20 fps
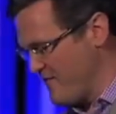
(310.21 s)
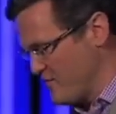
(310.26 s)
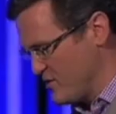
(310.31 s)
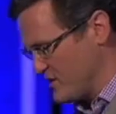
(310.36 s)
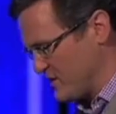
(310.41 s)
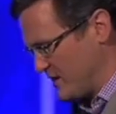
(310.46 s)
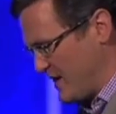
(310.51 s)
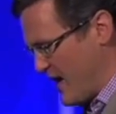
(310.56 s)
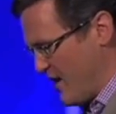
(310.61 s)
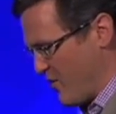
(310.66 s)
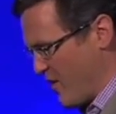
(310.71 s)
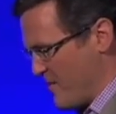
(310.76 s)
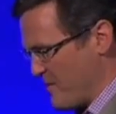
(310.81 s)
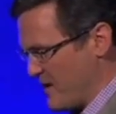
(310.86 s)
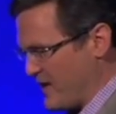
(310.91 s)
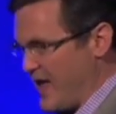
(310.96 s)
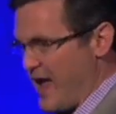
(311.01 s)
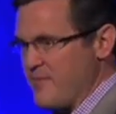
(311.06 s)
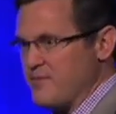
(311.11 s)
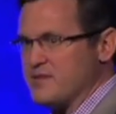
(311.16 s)
years later, I
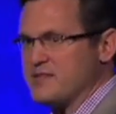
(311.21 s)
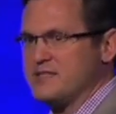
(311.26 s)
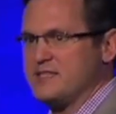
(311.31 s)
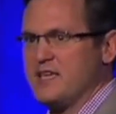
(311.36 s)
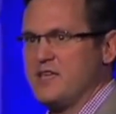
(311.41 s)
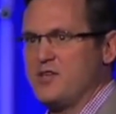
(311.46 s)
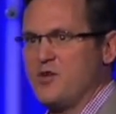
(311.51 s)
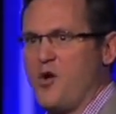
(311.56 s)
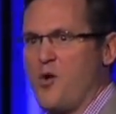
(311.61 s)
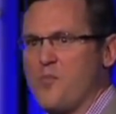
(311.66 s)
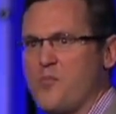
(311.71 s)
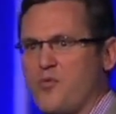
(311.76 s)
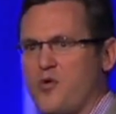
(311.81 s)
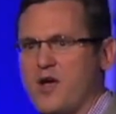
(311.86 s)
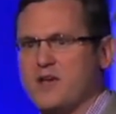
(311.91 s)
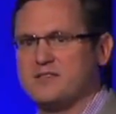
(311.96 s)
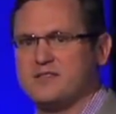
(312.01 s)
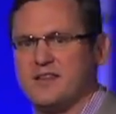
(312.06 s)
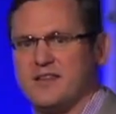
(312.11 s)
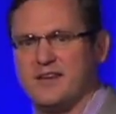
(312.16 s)
became the CEO and
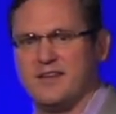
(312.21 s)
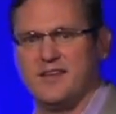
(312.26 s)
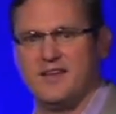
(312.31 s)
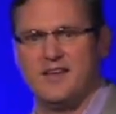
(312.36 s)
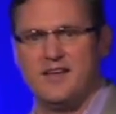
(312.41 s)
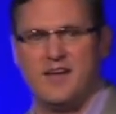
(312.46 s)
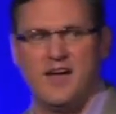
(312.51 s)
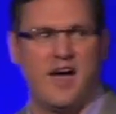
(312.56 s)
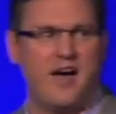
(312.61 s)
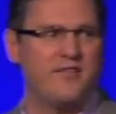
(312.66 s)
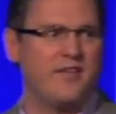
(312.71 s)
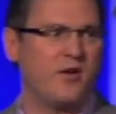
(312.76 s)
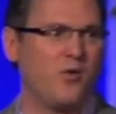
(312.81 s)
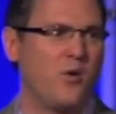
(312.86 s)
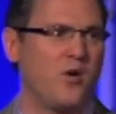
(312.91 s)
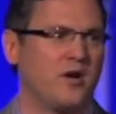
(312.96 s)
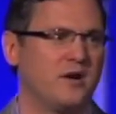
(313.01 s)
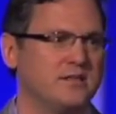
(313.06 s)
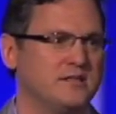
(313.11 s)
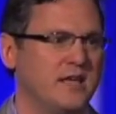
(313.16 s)
president of that
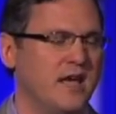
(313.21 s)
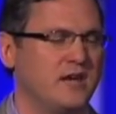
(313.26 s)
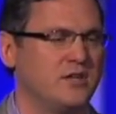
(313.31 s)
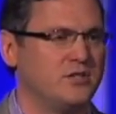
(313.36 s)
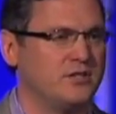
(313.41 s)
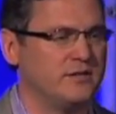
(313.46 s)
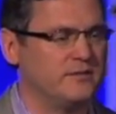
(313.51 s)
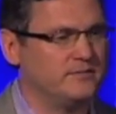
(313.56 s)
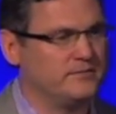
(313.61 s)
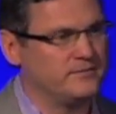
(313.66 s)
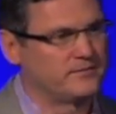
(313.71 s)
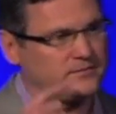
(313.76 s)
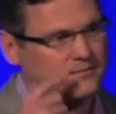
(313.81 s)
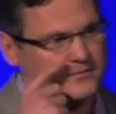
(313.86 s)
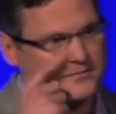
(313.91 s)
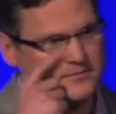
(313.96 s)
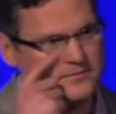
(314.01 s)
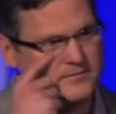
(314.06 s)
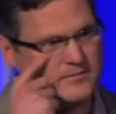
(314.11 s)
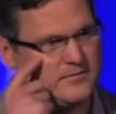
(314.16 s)
organization.
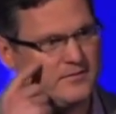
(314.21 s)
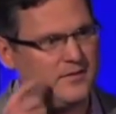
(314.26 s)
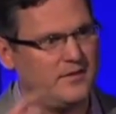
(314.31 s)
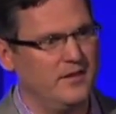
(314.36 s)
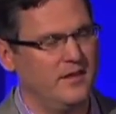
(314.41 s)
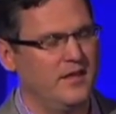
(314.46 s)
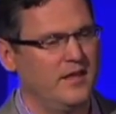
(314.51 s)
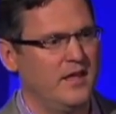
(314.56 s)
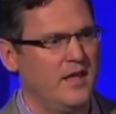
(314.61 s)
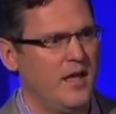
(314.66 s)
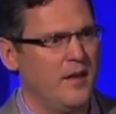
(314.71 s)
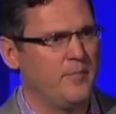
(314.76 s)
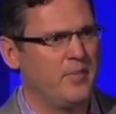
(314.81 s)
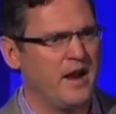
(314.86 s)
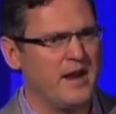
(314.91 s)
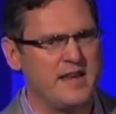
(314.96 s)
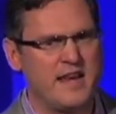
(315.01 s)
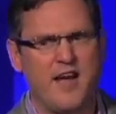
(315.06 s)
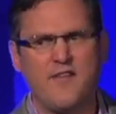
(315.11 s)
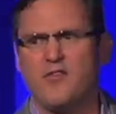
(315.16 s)
But
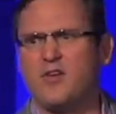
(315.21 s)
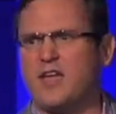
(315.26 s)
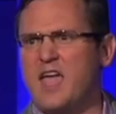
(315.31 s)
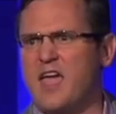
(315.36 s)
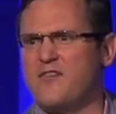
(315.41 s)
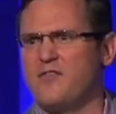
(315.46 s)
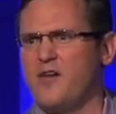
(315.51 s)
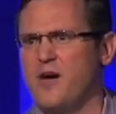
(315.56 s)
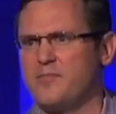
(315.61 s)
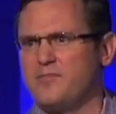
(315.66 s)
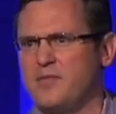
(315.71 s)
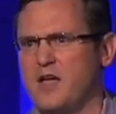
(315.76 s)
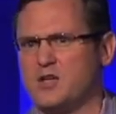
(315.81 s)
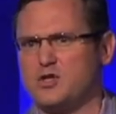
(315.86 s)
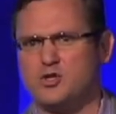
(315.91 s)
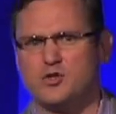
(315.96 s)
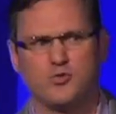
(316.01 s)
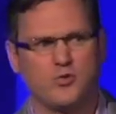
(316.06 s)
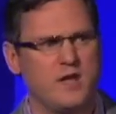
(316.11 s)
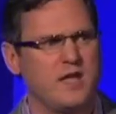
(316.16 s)
I never gave up that
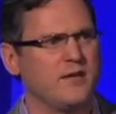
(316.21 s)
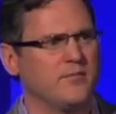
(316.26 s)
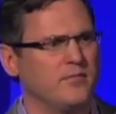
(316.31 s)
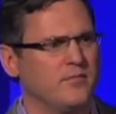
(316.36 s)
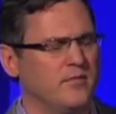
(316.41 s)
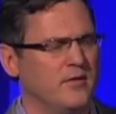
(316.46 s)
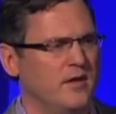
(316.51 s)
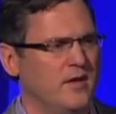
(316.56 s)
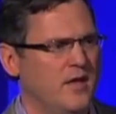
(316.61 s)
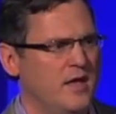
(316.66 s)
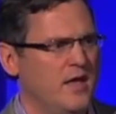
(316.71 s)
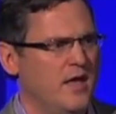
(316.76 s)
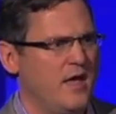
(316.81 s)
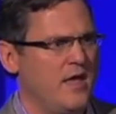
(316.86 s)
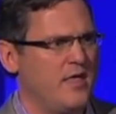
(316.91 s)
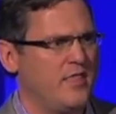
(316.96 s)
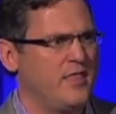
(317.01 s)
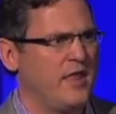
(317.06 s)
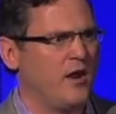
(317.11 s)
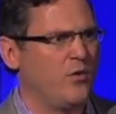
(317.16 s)
dream
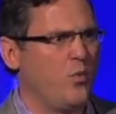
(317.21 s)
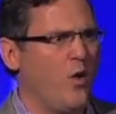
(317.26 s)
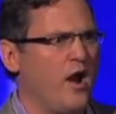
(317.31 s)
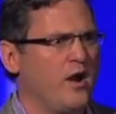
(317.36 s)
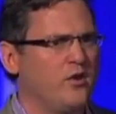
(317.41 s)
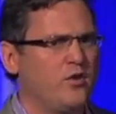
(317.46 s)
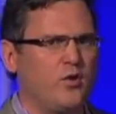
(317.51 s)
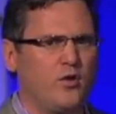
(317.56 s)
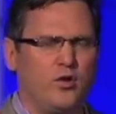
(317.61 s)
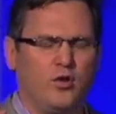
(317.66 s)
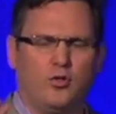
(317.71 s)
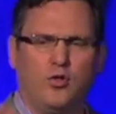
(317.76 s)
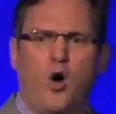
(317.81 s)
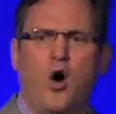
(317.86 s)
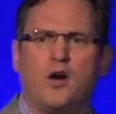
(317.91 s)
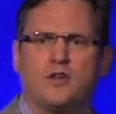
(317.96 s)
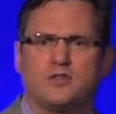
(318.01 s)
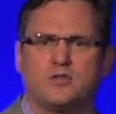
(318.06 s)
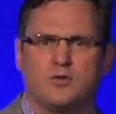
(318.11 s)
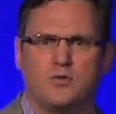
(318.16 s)
that I wanted to go to
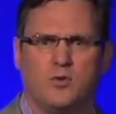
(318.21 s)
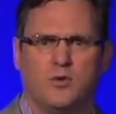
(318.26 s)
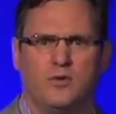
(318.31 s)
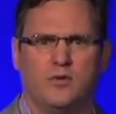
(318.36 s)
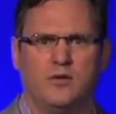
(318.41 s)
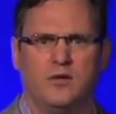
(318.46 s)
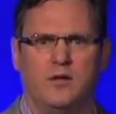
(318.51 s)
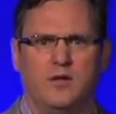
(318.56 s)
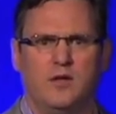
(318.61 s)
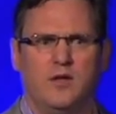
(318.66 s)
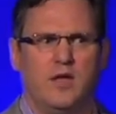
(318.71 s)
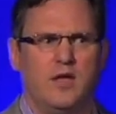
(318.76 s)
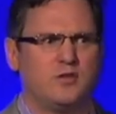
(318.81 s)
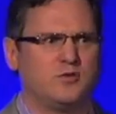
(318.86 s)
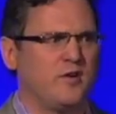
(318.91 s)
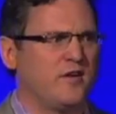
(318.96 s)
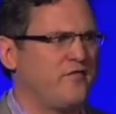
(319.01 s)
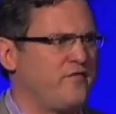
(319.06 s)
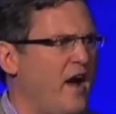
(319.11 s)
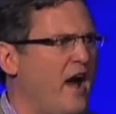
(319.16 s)
law school.
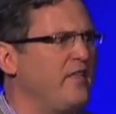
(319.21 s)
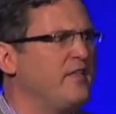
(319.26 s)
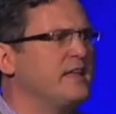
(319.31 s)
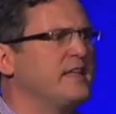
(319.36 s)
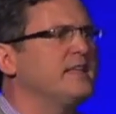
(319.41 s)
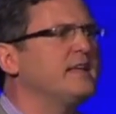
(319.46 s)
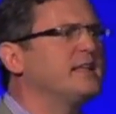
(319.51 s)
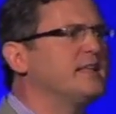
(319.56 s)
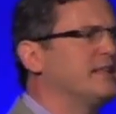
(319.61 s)
So I finally did